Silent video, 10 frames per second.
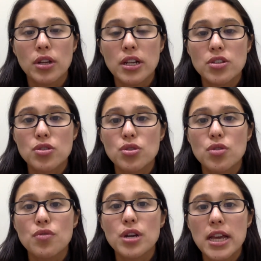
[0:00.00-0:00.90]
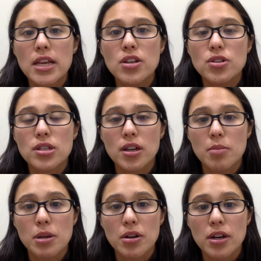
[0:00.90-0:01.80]
cancers over an 8-year study
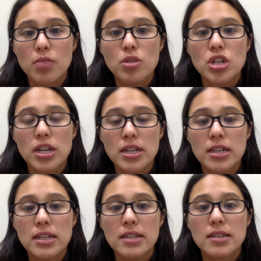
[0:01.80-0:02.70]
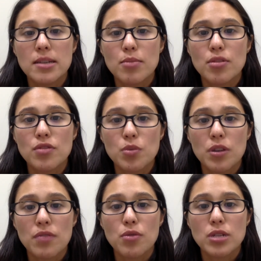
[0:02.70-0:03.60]
period, which ended in December of
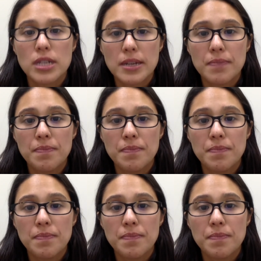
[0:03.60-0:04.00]
2014,